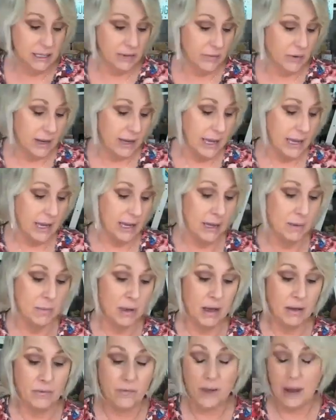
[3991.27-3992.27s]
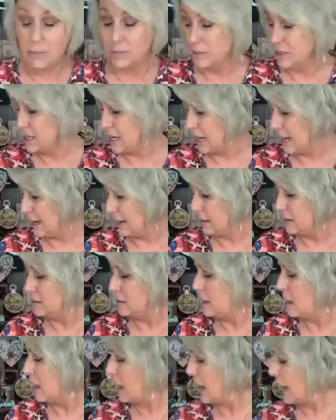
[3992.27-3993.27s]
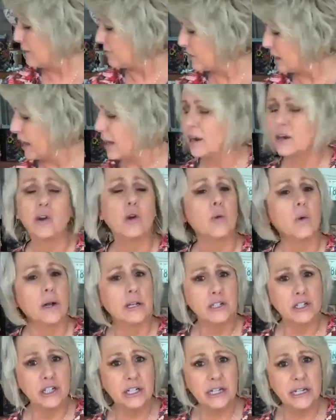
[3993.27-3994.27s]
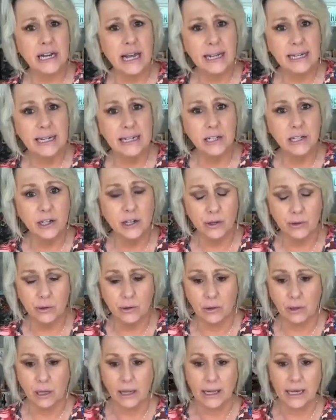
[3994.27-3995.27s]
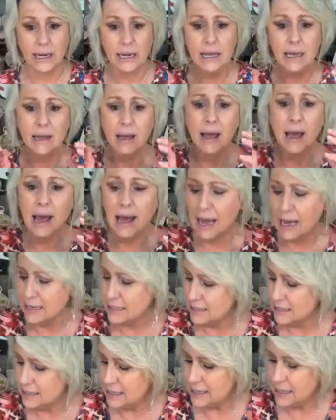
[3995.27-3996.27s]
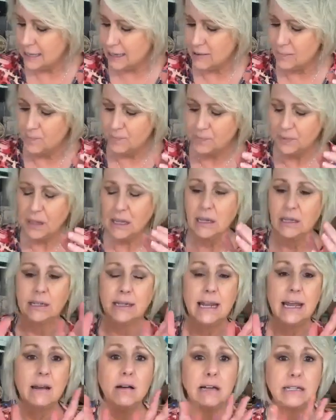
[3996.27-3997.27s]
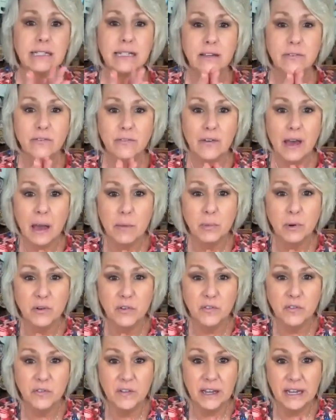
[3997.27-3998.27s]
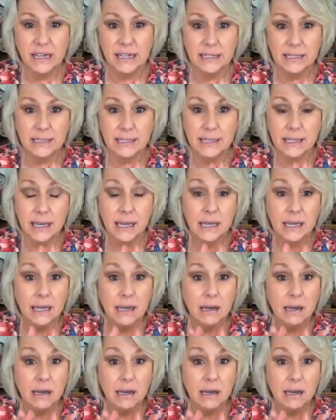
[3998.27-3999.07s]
going to see if I can't get my Fabri-Tac. I've got a question and I need to Google it. I see, now I see Fabri-Fix.